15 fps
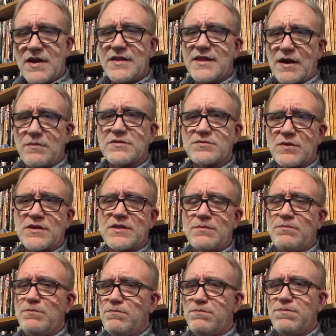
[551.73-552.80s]
That was what the
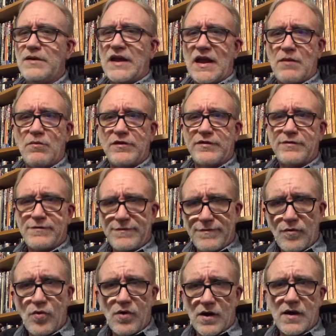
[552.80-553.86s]
game was
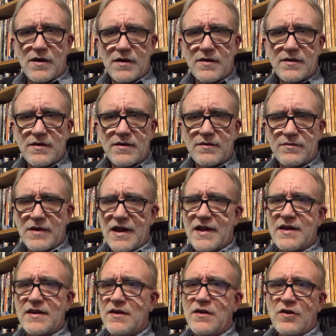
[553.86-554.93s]
for, right?
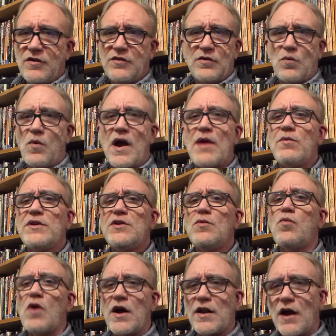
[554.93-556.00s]
So why would you
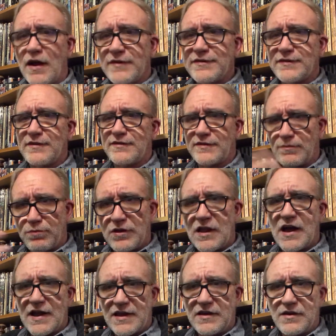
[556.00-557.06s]
want us to
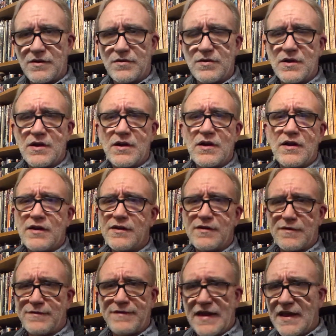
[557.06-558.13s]
supply you
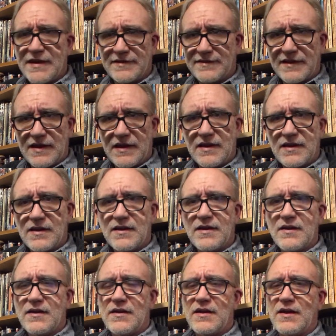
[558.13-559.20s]
your fantasy,
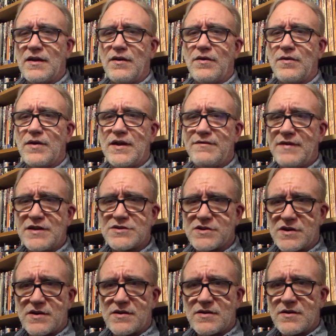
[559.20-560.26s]

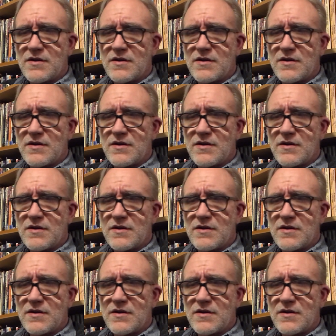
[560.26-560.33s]
adventure?